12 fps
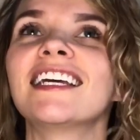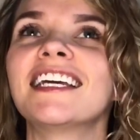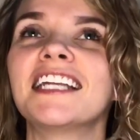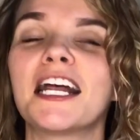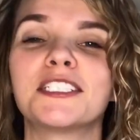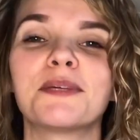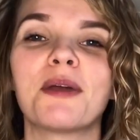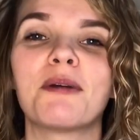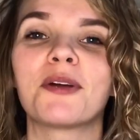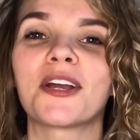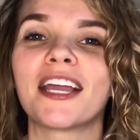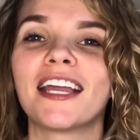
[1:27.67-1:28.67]
it ends up not
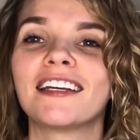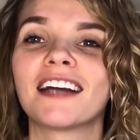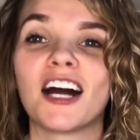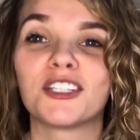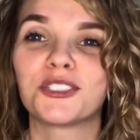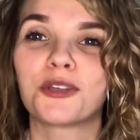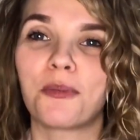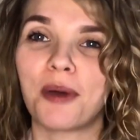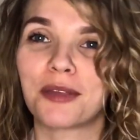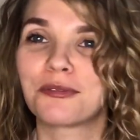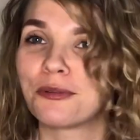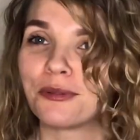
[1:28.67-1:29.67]
working, I'll just go
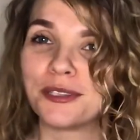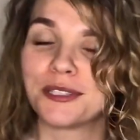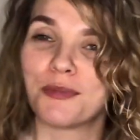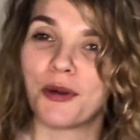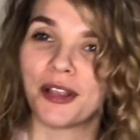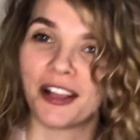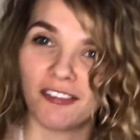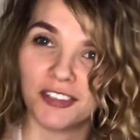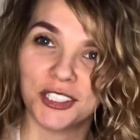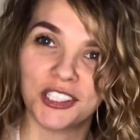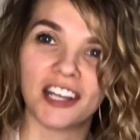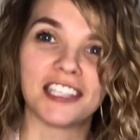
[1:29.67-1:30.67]
back through with some oil
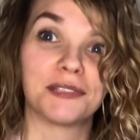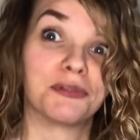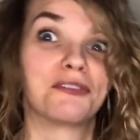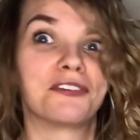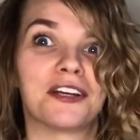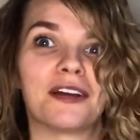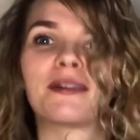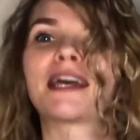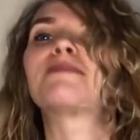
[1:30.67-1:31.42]
after it dries and we'll figure out what